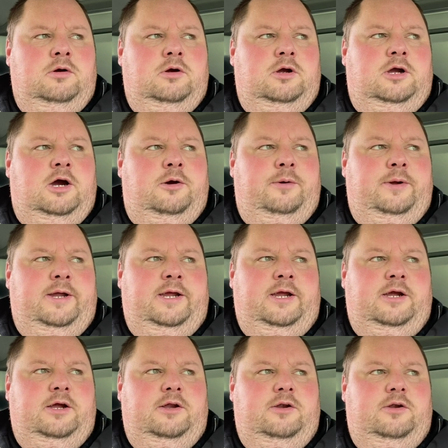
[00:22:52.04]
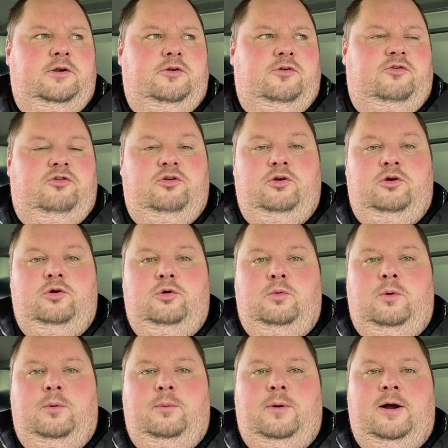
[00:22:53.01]
going
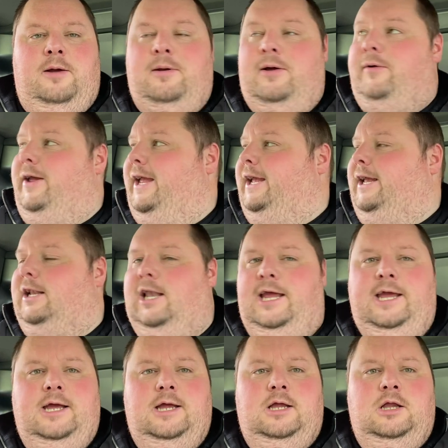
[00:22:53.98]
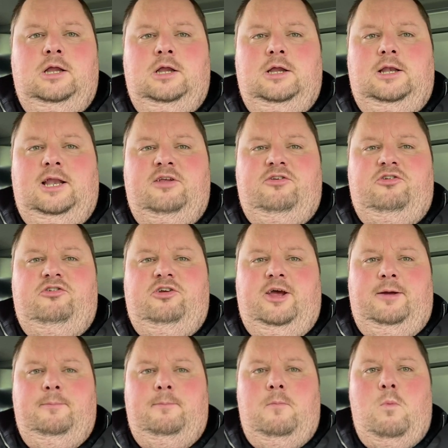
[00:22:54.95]
to where I know, Hinckley, that's the
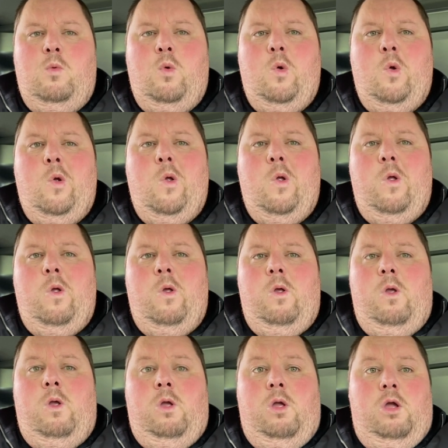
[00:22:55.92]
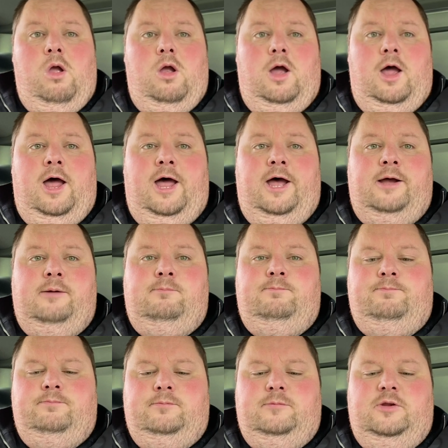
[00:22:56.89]
ship.
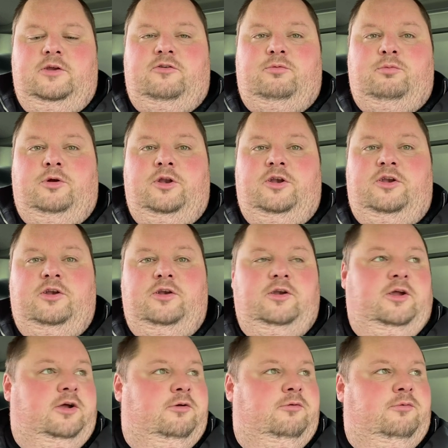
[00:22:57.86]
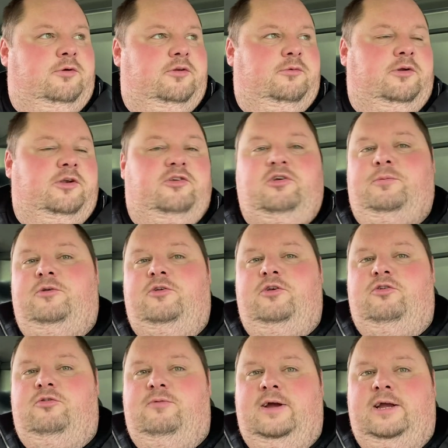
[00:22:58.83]
It's one of the shippers do
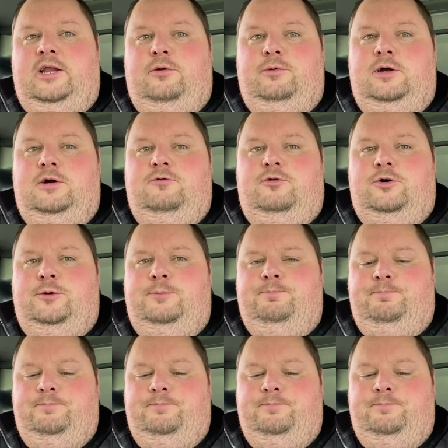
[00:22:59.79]
some regular work for.